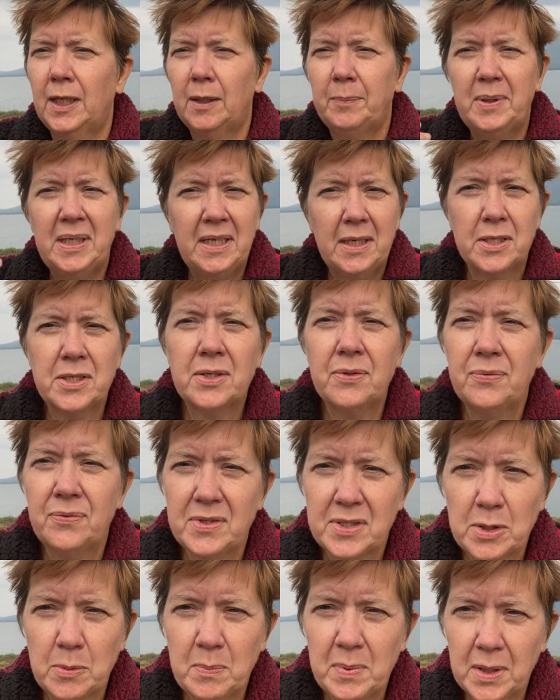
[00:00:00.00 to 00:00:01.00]
because of
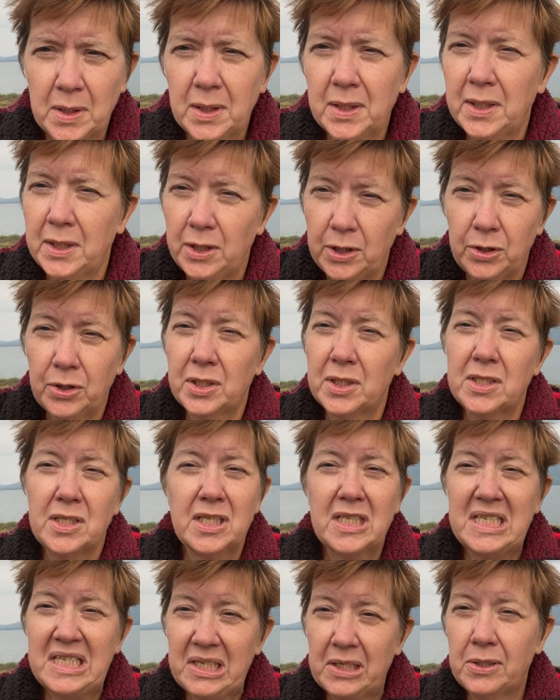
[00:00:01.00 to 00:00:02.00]
visibility, you can
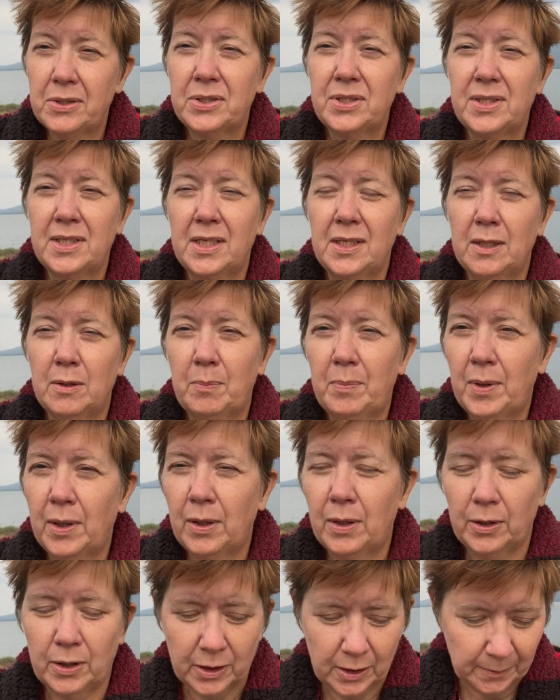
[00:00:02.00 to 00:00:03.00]
still see the
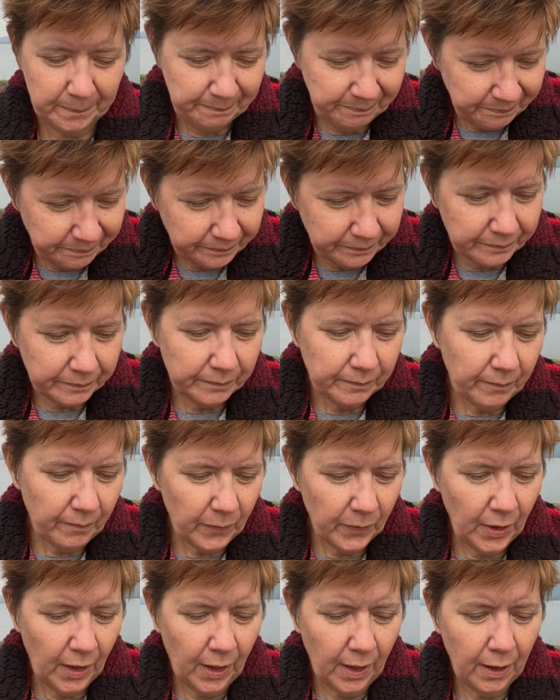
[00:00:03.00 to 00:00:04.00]
park.
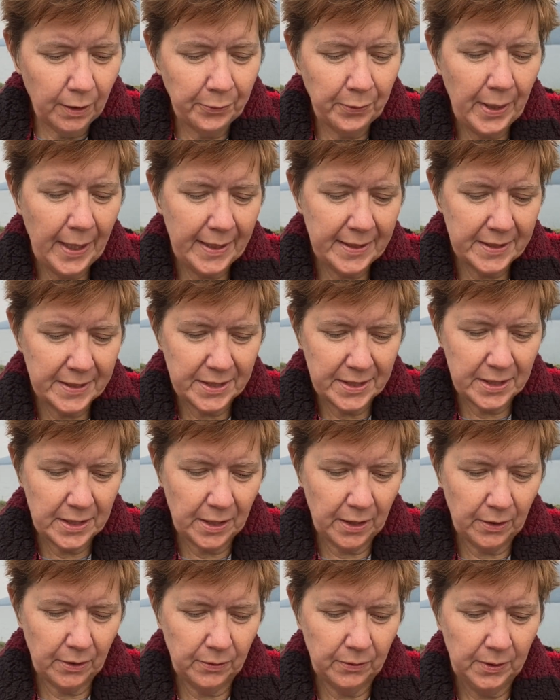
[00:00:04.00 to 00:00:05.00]
All right,
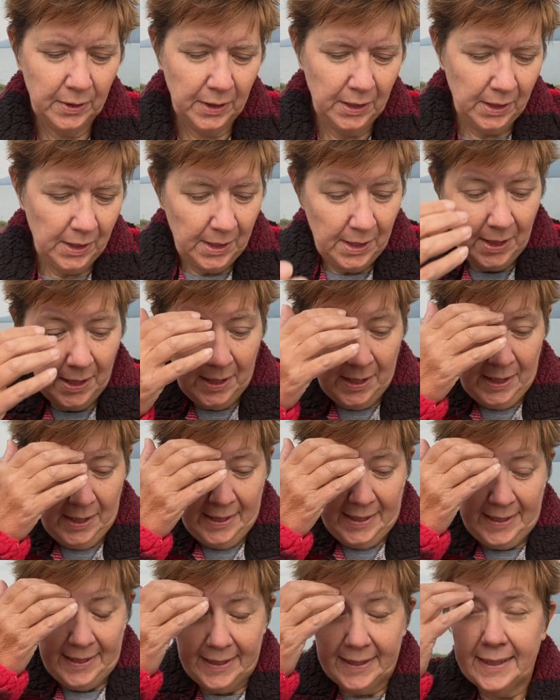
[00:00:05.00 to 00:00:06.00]
so
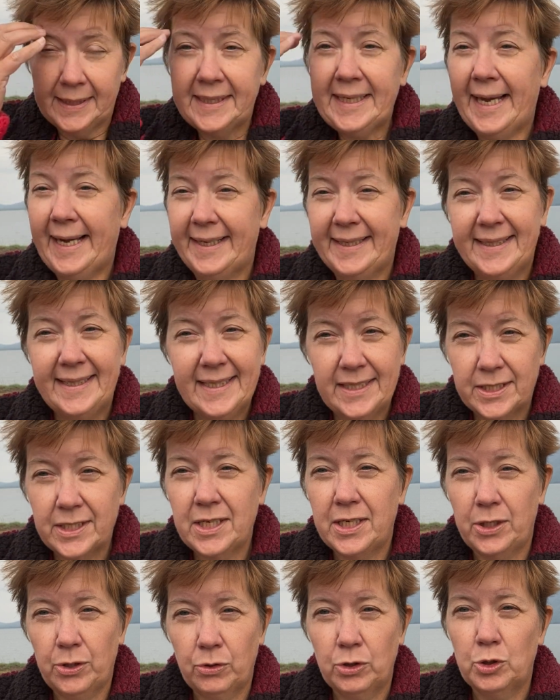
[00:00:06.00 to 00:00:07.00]
yeah, it's a
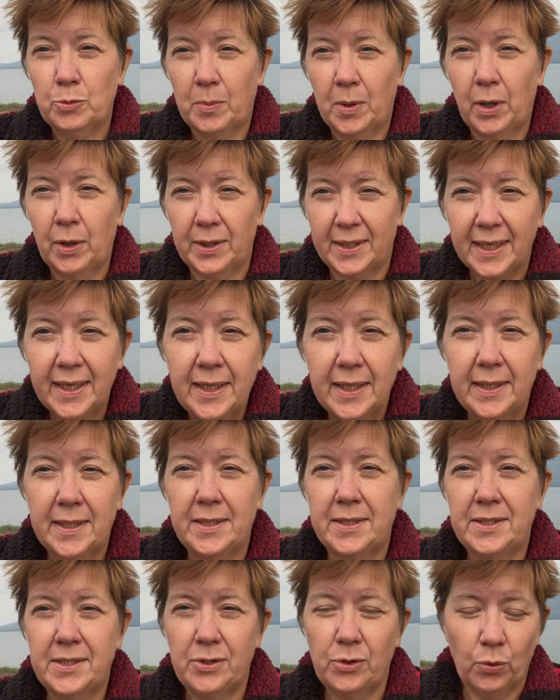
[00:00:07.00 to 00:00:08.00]
huge park. It
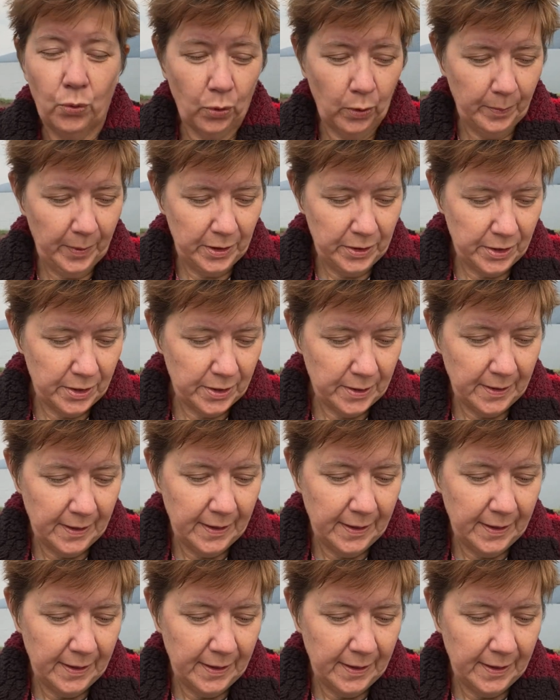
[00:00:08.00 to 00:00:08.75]
is enormous.